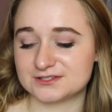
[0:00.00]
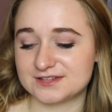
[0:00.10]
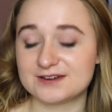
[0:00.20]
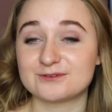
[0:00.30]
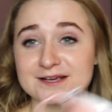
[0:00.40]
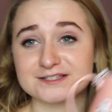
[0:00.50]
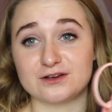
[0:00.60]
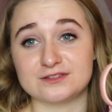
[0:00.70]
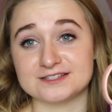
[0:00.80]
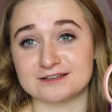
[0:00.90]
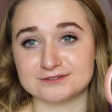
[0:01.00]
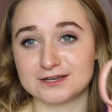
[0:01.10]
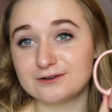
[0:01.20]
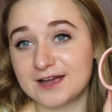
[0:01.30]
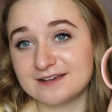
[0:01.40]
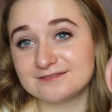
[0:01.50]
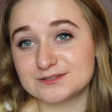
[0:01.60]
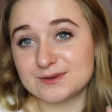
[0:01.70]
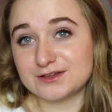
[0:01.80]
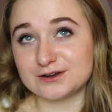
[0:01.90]
So then when I saw this, I was like, okay,
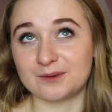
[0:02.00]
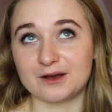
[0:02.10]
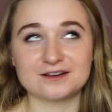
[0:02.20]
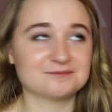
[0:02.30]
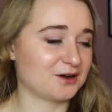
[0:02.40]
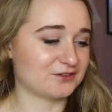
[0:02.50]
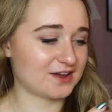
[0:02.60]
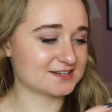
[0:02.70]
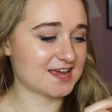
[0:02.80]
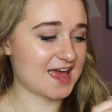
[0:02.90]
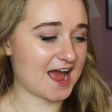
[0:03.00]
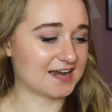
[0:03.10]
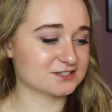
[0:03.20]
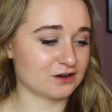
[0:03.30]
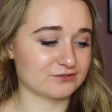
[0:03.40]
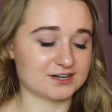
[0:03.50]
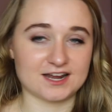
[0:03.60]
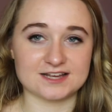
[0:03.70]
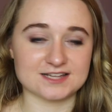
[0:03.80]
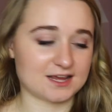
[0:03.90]
there's my third mug, perfect. And it's got really
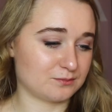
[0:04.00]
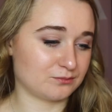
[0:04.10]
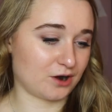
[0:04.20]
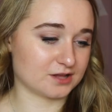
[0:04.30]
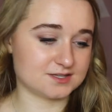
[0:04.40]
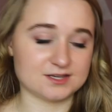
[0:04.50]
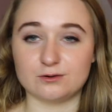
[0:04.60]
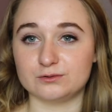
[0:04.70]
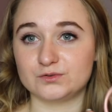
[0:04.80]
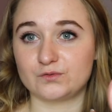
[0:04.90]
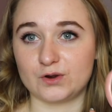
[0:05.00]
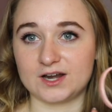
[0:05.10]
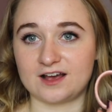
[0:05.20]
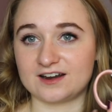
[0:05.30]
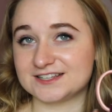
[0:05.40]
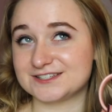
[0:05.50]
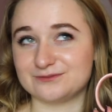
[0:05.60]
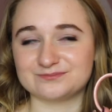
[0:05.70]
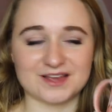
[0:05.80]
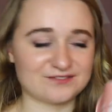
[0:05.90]
nice like bronzy gold foiling on it. So
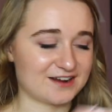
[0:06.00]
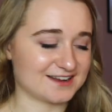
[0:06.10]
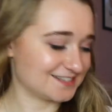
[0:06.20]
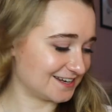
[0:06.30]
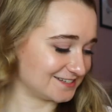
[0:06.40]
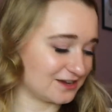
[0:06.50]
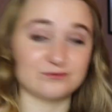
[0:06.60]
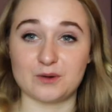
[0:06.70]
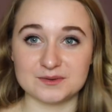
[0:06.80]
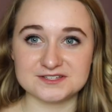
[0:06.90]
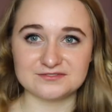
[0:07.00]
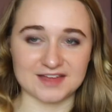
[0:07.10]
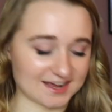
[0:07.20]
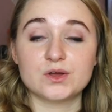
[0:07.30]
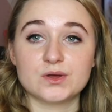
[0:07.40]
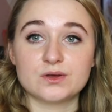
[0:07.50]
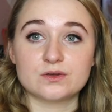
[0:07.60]
I'm very excited to have bought myself that.